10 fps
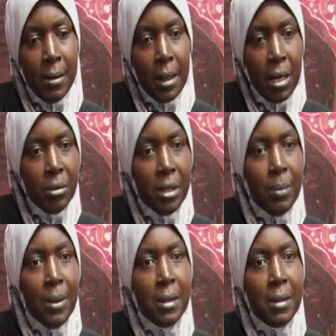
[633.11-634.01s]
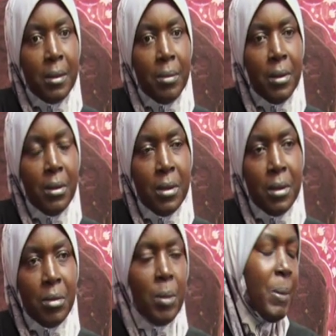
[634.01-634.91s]
counterparts because
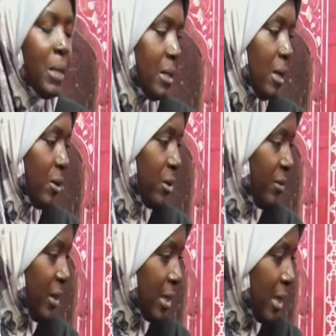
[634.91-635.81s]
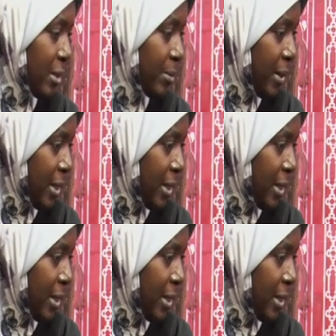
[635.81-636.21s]
remember there's a lot of excitement.